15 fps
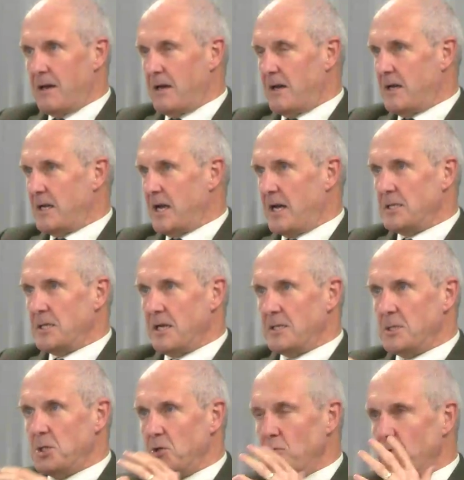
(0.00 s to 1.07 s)
and,
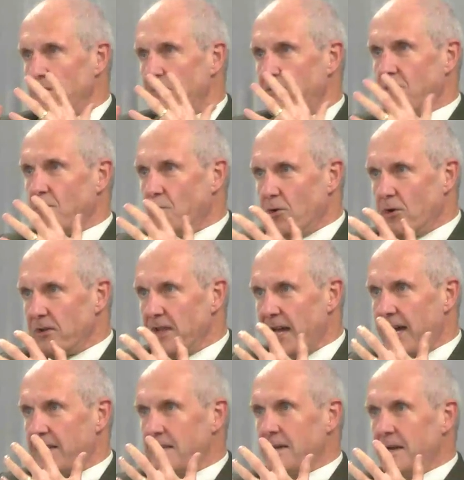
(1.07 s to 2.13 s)
and you would have thought
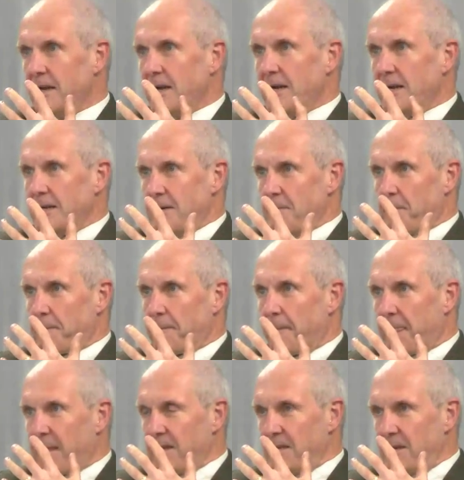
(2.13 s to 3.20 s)
that,
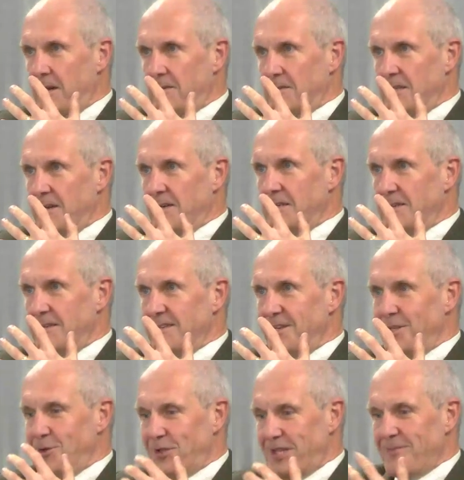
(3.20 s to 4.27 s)
you
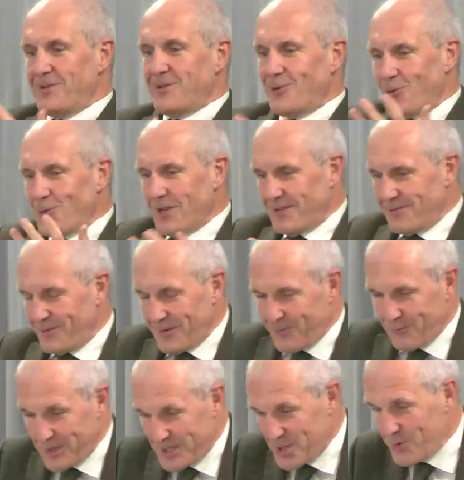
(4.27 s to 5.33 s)
know, given all that
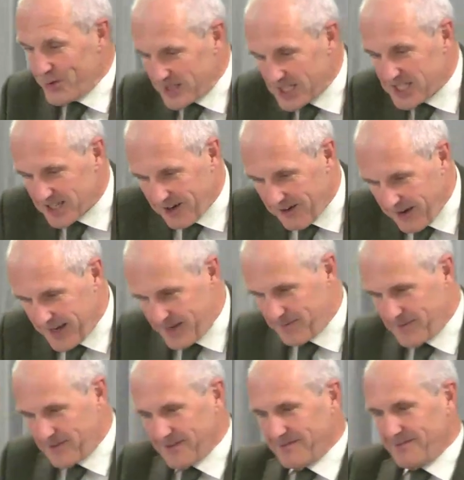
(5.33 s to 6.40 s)
we knew at the time,
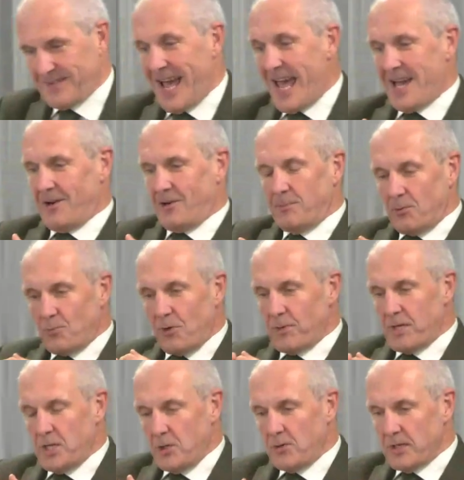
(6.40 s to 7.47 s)
not now, but what
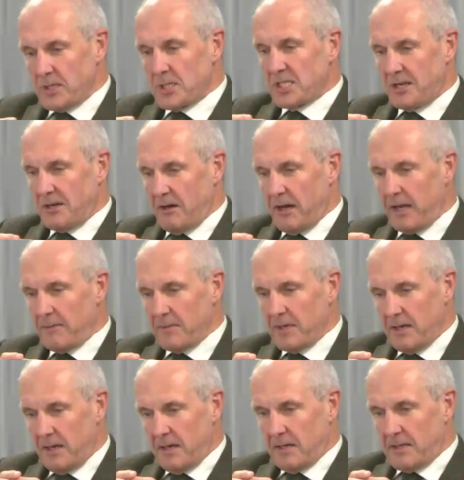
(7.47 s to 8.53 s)
we knew at the time,
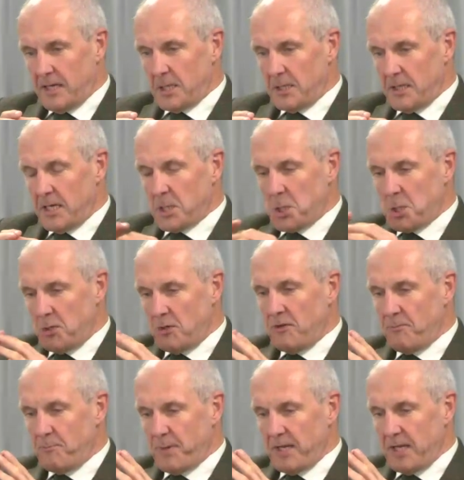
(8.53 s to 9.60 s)
that there should
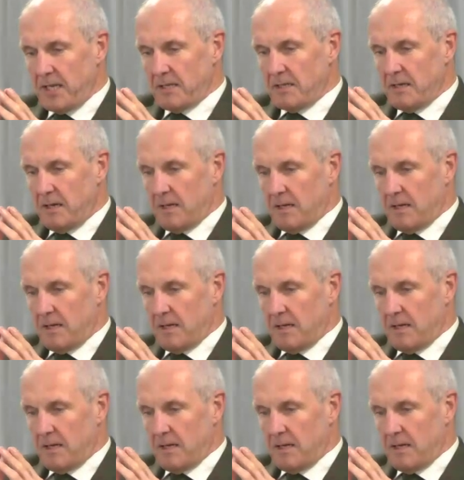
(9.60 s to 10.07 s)
have been